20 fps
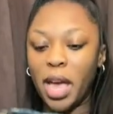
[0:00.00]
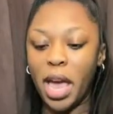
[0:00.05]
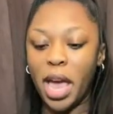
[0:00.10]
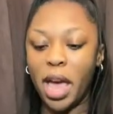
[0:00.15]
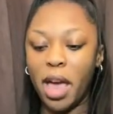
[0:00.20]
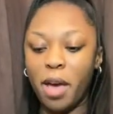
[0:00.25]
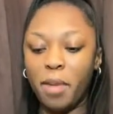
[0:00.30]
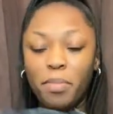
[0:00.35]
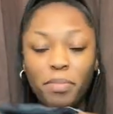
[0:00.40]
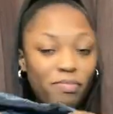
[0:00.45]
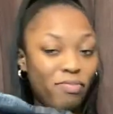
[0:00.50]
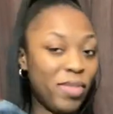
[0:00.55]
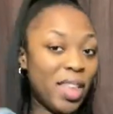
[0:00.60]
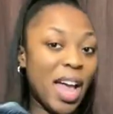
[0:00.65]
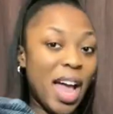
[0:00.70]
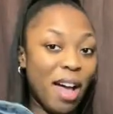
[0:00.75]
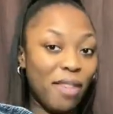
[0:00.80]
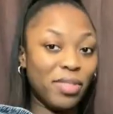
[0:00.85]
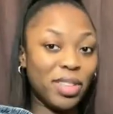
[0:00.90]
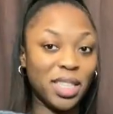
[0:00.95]
hem,
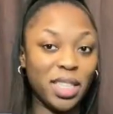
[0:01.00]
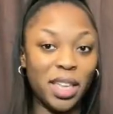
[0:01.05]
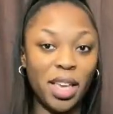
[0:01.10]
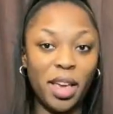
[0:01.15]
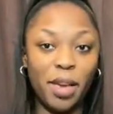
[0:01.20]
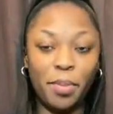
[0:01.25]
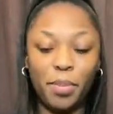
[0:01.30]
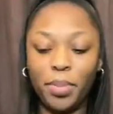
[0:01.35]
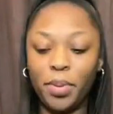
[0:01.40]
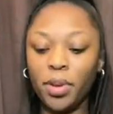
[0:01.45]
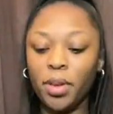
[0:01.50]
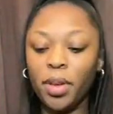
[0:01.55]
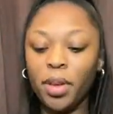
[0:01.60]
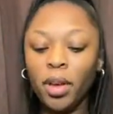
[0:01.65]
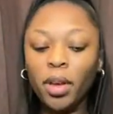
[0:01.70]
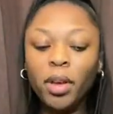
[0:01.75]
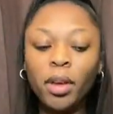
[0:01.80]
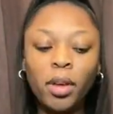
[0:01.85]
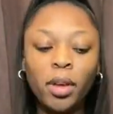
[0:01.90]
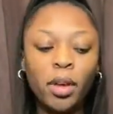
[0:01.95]
they have a zip
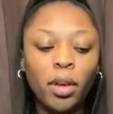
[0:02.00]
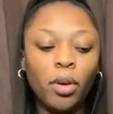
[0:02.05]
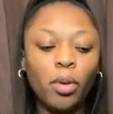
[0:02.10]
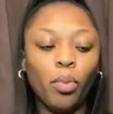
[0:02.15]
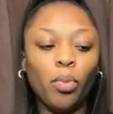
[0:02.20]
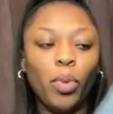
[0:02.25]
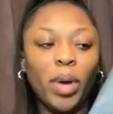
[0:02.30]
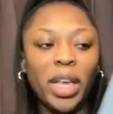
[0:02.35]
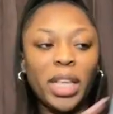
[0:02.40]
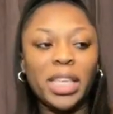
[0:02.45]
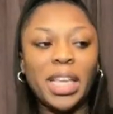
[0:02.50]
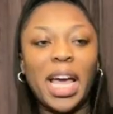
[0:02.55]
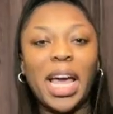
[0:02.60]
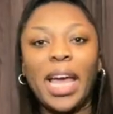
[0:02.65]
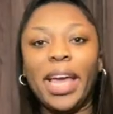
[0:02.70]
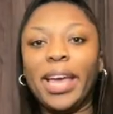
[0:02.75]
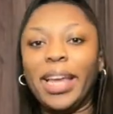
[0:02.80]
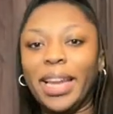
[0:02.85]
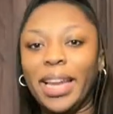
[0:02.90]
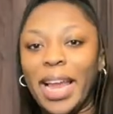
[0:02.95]

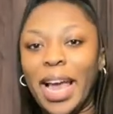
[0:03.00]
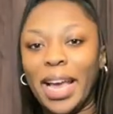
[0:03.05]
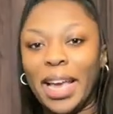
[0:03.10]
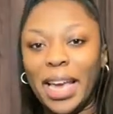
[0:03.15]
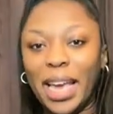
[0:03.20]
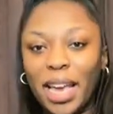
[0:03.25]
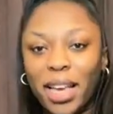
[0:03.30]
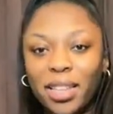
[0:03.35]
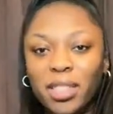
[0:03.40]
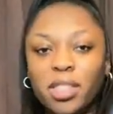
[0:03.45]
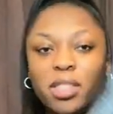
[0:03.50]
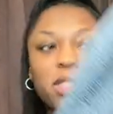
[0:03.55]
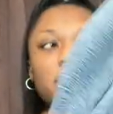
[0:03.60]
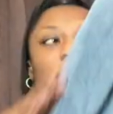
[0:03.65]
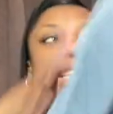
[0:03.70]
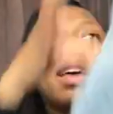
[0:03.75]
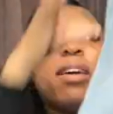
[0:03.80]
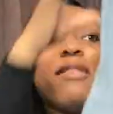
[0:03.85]
weekday leggings. So